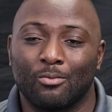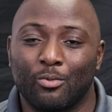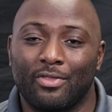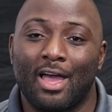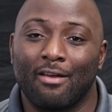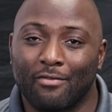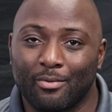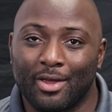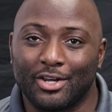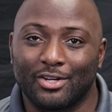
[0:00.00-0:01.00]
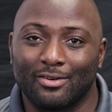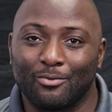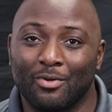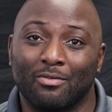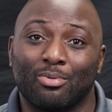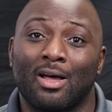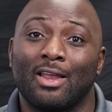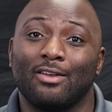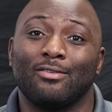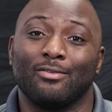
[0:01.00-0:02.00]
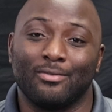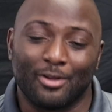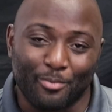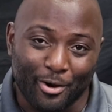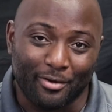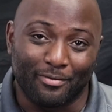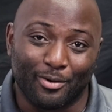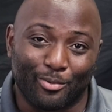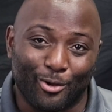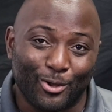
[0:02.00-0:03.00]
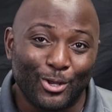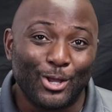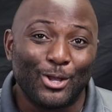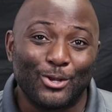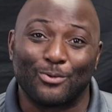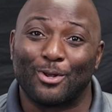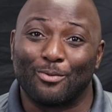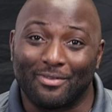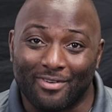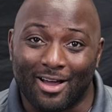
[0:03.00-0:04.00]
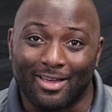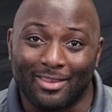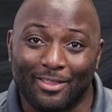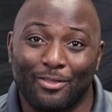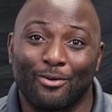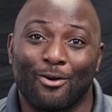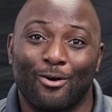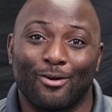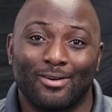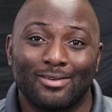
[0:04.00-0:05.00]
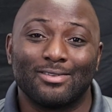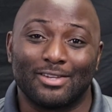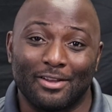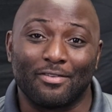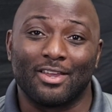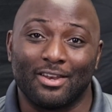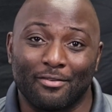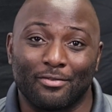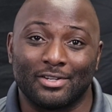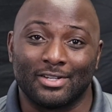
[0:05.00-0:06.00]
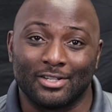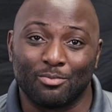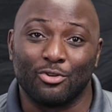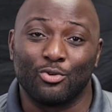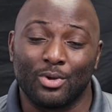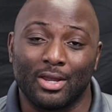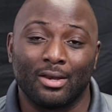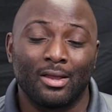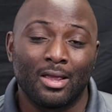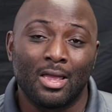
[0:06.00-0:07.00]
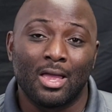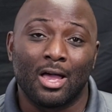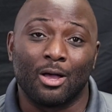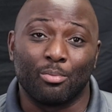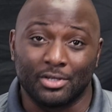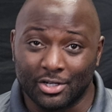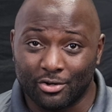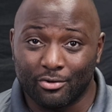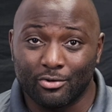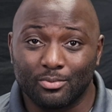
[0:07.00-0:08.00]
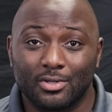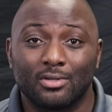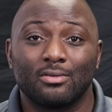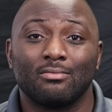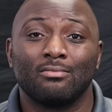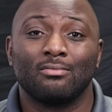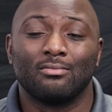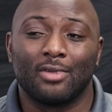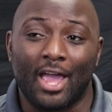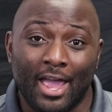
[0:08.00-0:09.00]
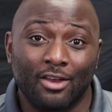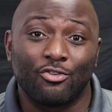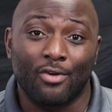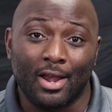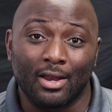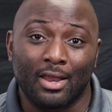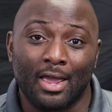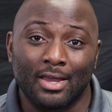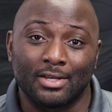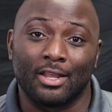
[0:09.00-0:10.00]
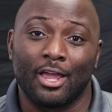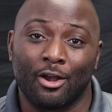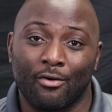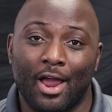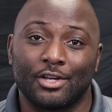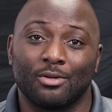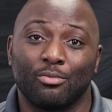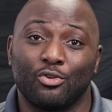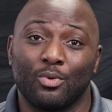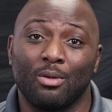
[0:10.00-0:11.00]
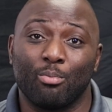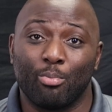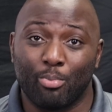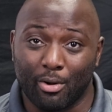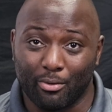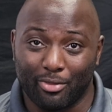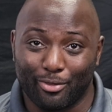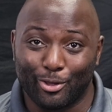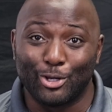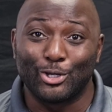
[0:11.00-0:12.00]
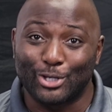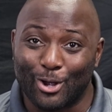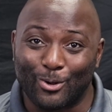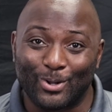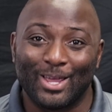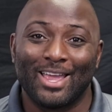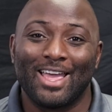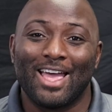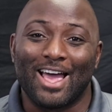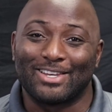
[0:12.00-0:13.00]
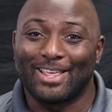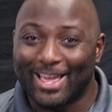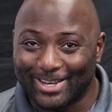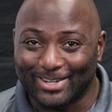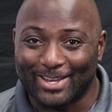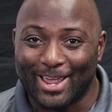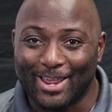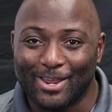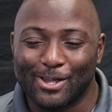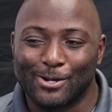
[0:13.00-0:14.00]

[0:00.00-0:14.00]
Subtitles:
With that information, we've applied it to American football. So what do we find? That there are significant differences between position groups and training days and the interaction between both. So I say that to say